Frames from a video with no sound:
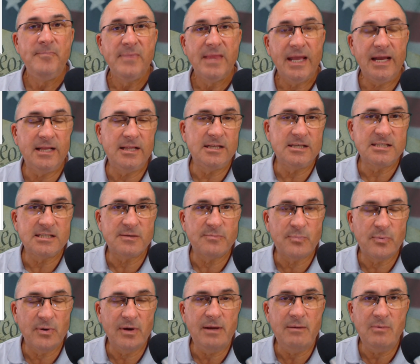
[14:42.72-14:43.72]
And the
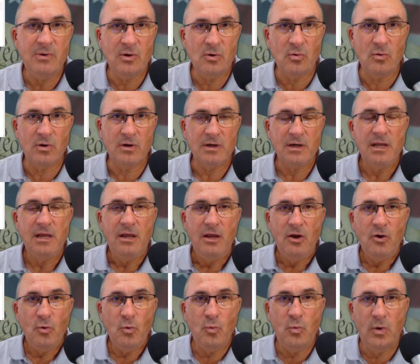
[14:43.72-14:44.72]
Supreme Court
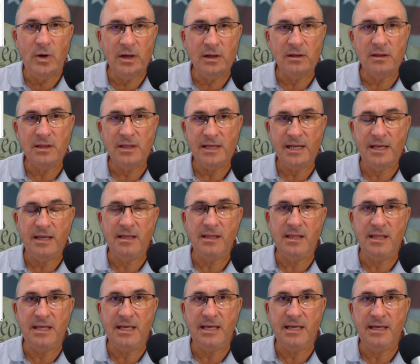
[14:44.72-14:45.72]
will,
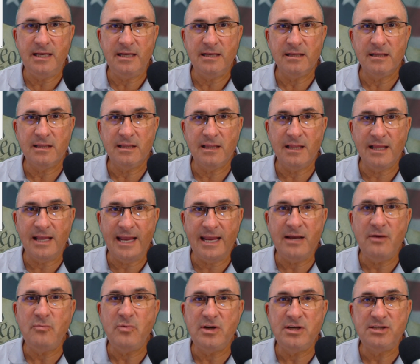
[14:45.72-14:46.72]
in the
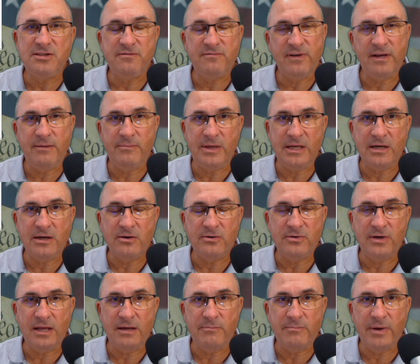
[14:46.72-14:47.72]
language of Amy
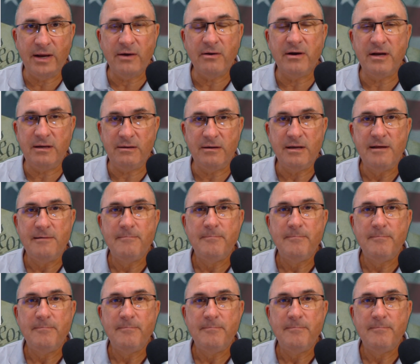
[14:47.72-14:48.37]
Coney Barrett,